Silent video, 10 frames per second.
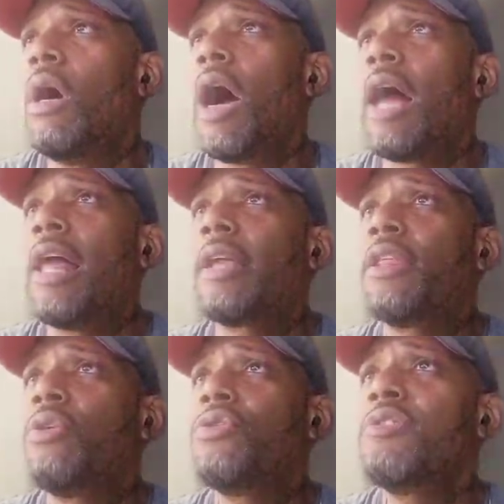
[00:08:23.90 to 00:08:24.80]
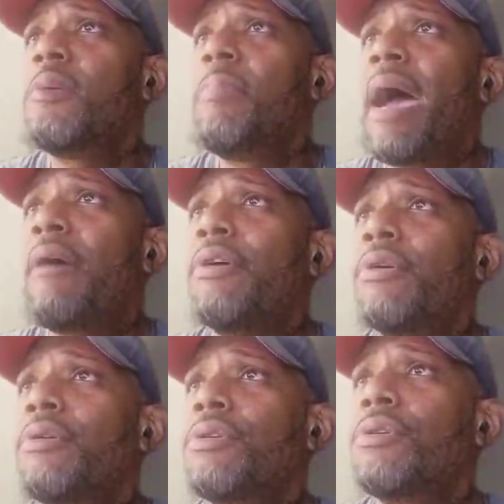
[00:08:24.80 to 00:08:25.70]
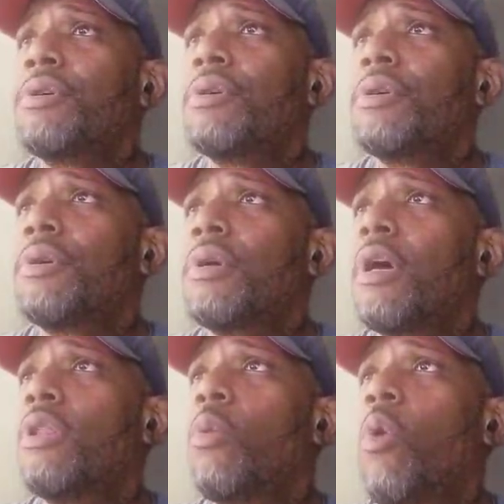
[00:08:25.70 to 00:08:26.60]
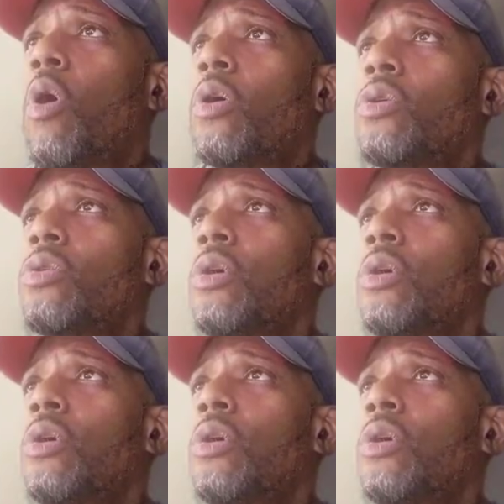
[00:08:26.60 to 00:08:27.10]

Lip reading: I like the use of the barriers and the walls,